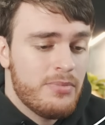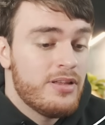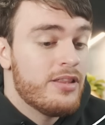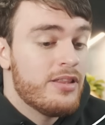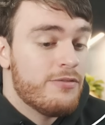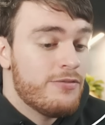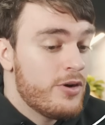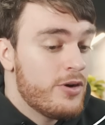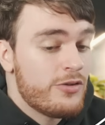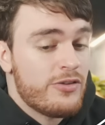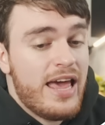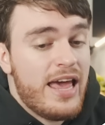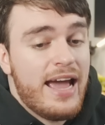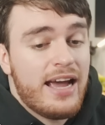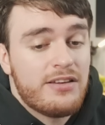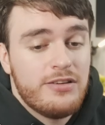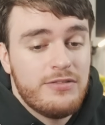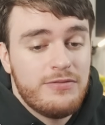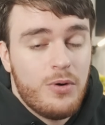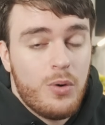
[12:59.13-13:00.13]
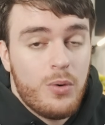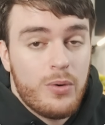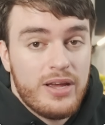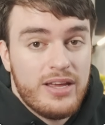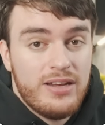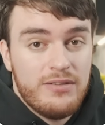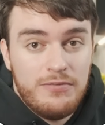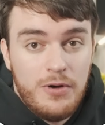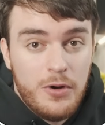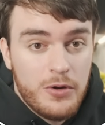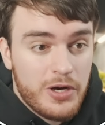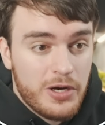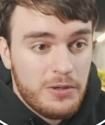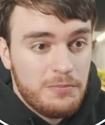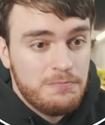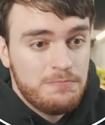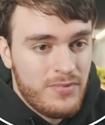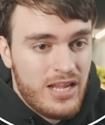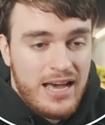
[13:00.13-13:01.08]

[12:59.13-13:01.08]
the first act for Invoker.